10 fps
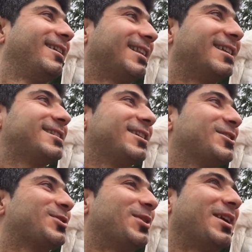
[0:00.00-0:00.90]
That's the
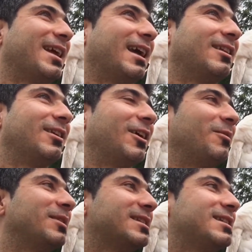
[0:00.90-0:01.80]
story, and
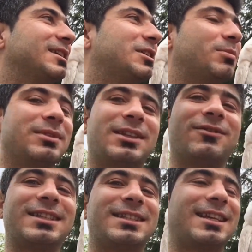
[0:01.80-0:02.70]
I'm still keep
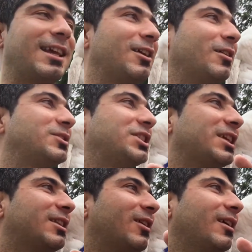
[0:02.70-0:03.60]
investigating. I check
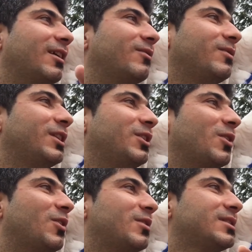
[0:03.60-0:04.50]
the
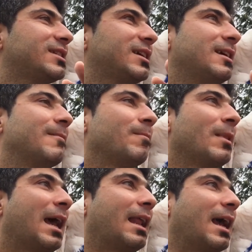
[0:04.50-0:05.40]
videos,
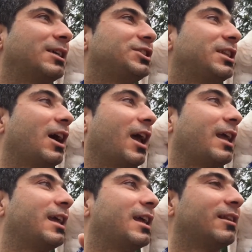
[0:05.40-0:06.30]
and actually I
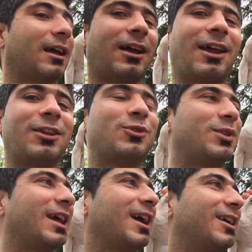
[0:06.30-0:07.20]
heard uh, I,
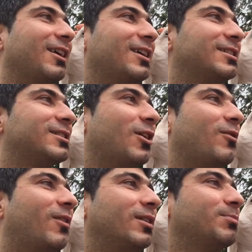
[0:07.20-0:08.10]
today I, I saw
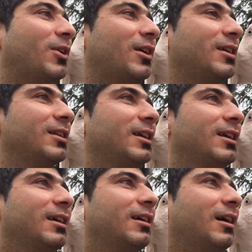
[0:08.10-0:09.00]
one part
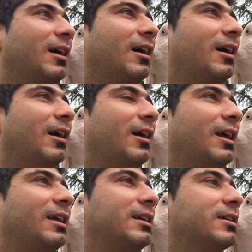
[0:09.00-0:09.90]
uh,
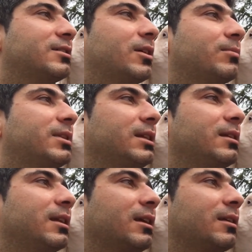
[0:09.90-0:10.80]
I heard
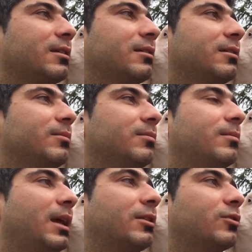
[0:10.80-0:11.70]
something like
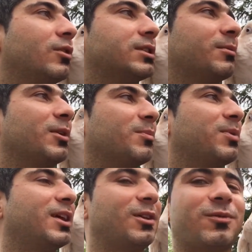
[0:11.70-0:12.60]
made noise I'm gonna
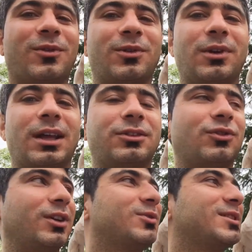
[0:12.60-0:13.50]
play it for you I
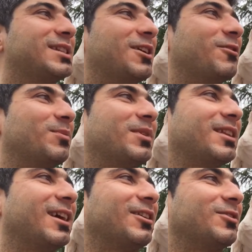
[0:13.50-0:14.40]
tried to save it
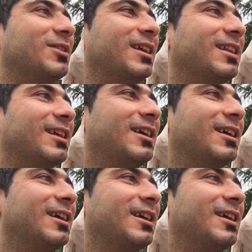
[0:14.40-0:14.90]
but I couldn't